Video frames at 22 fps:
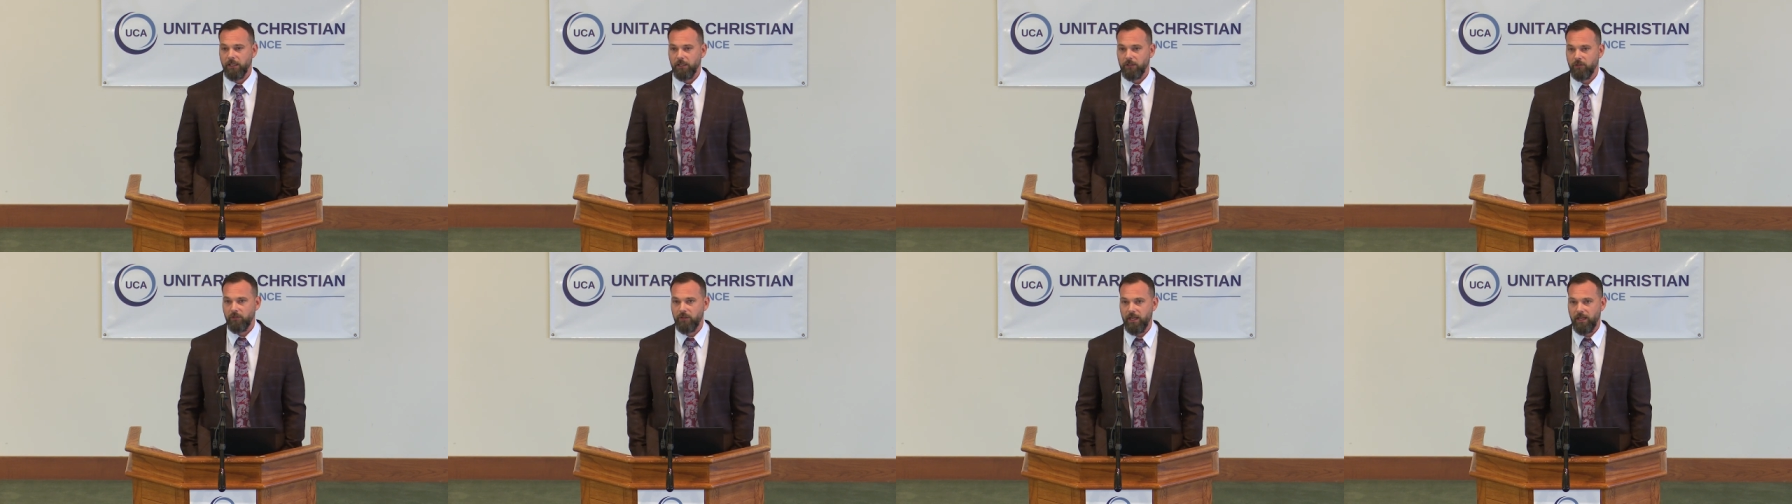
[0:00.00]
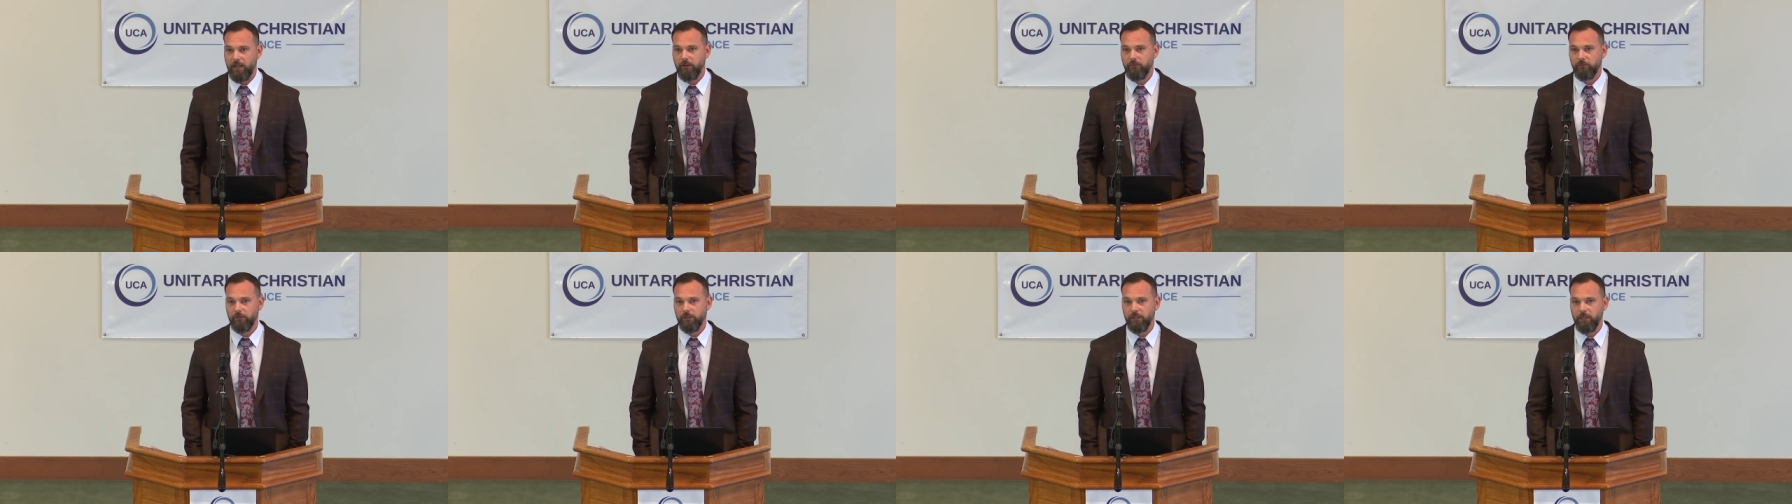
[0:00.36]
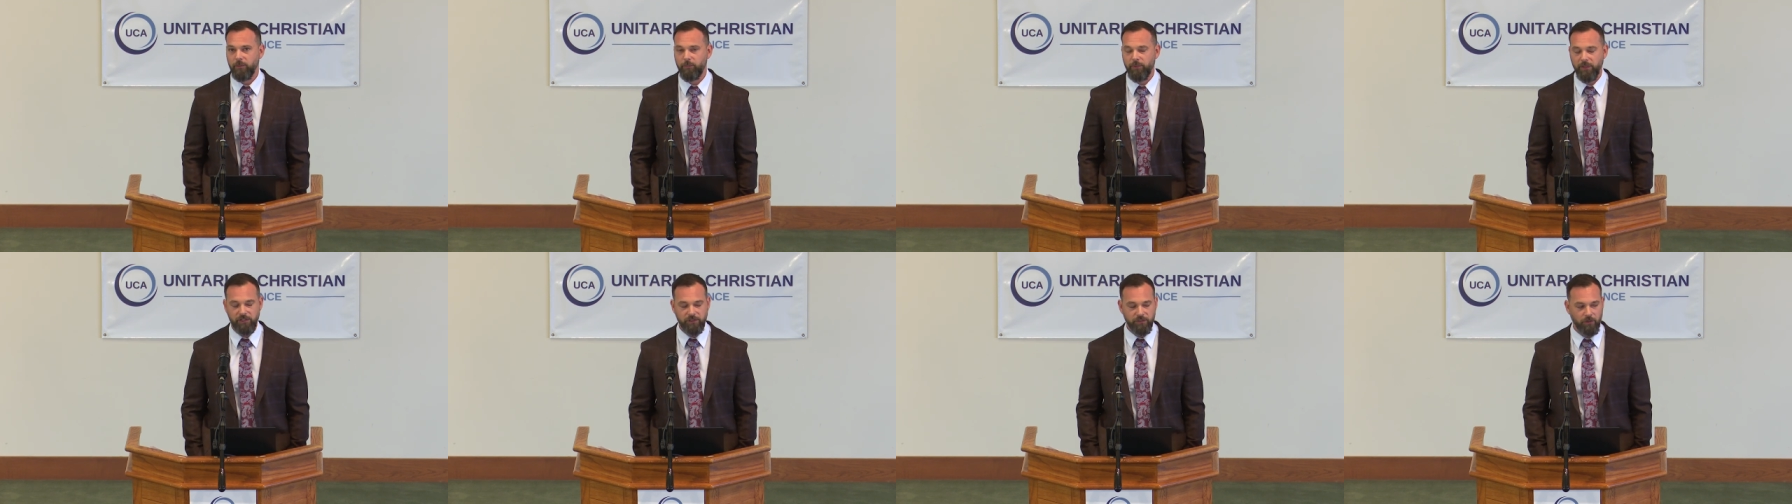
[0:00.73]
you can't really
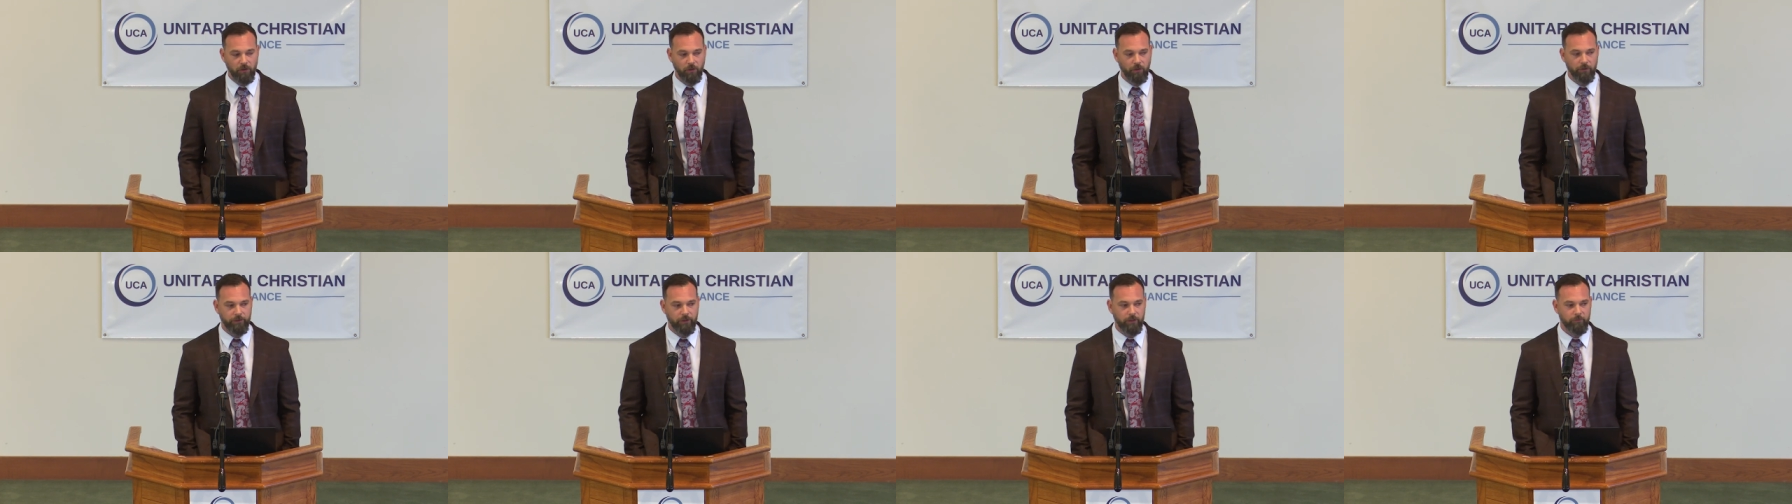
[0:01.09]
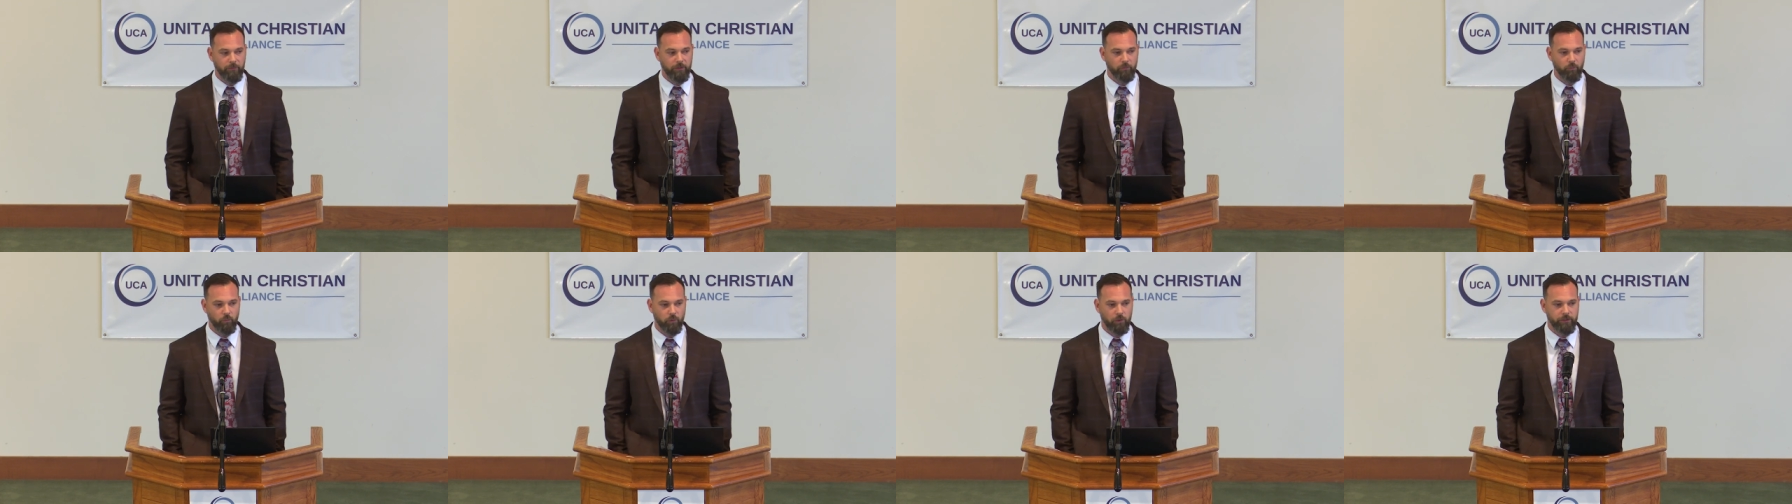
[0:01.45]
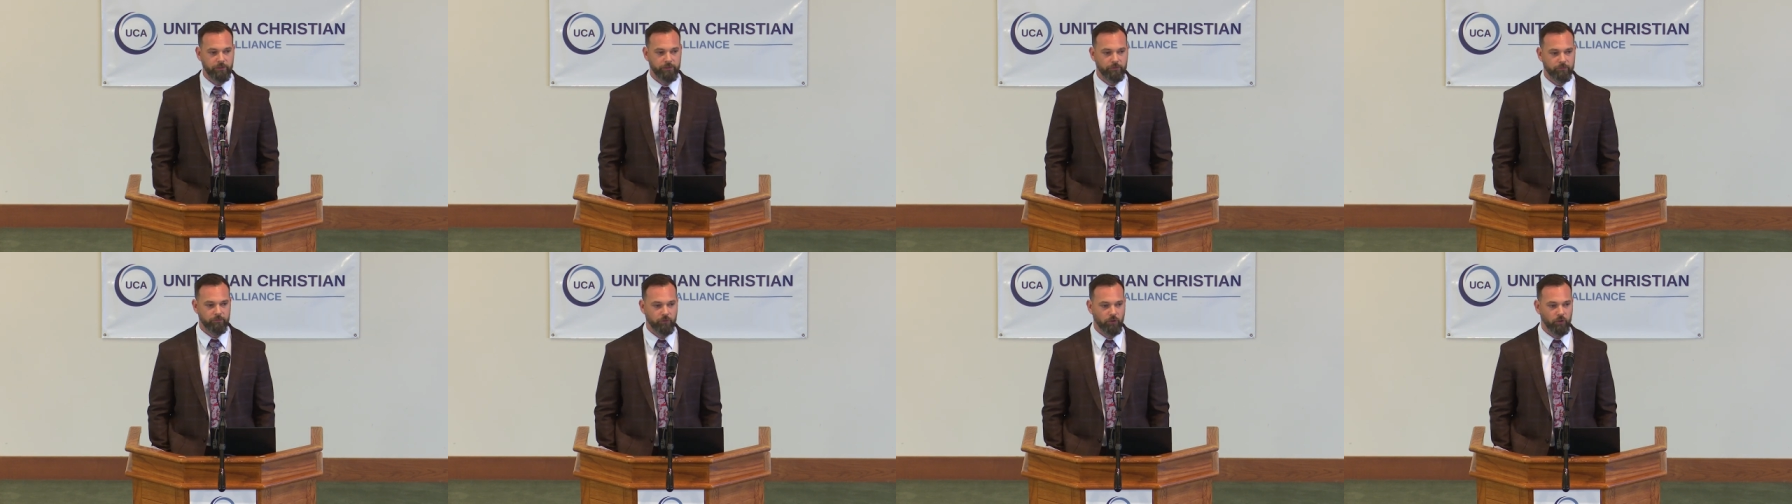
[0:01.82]
pigeonhole them in
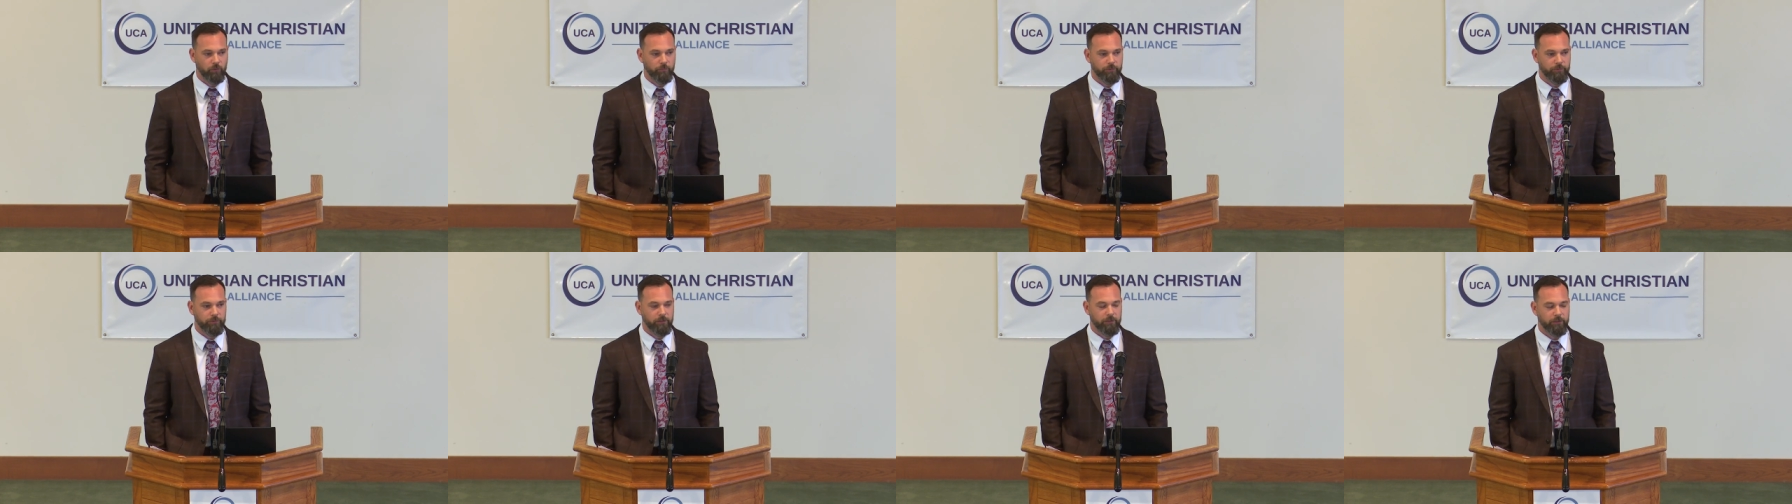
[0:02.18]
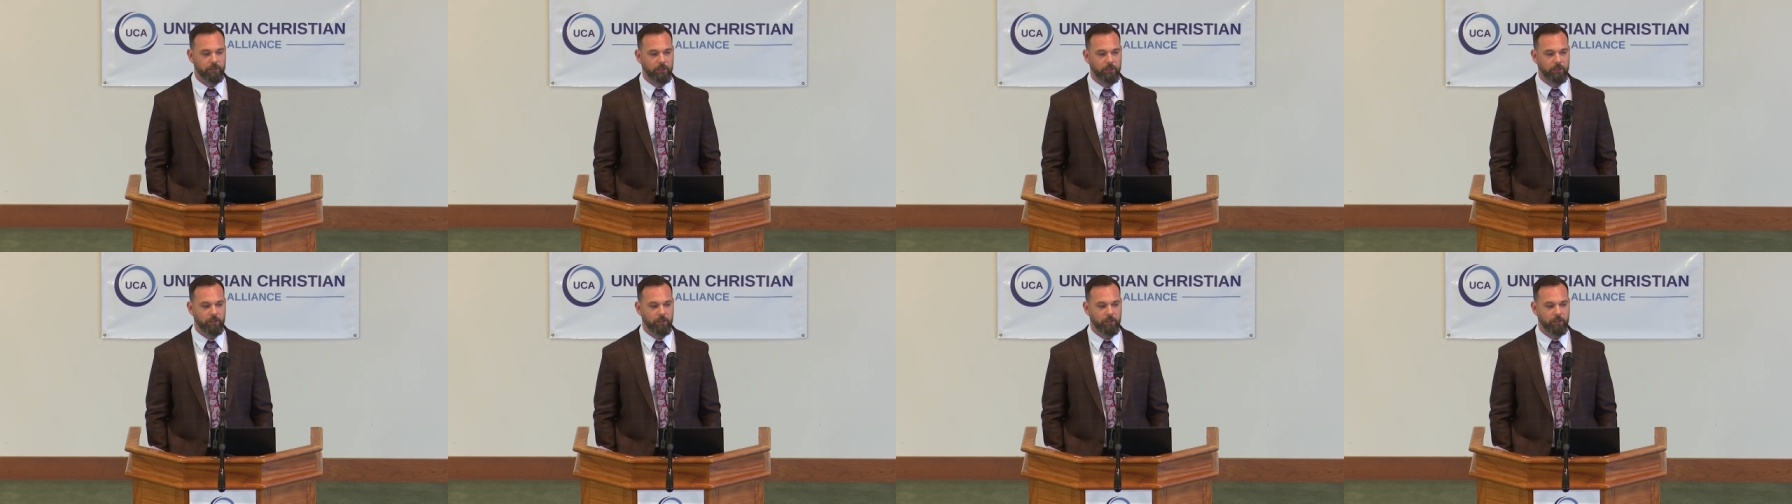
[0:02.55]
one group.